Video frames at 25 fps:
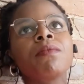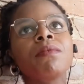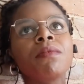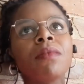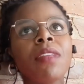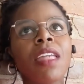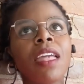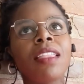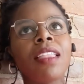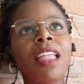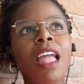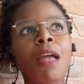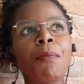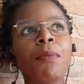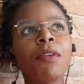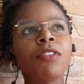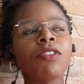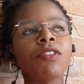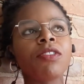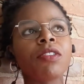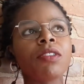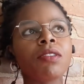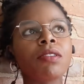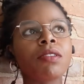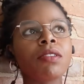an
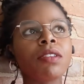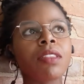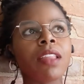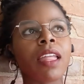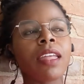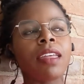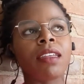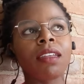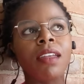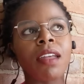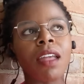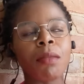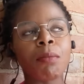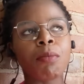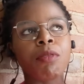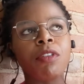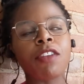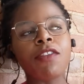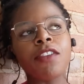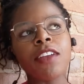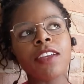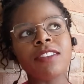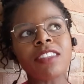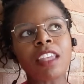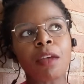episode, like in
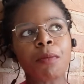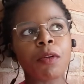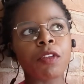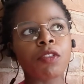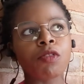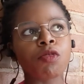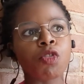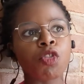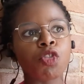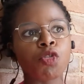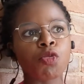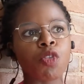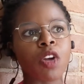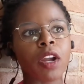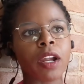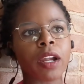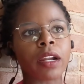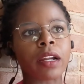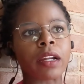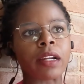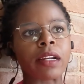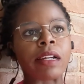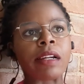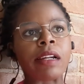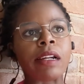previous episodes
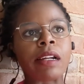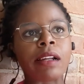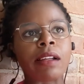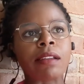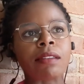where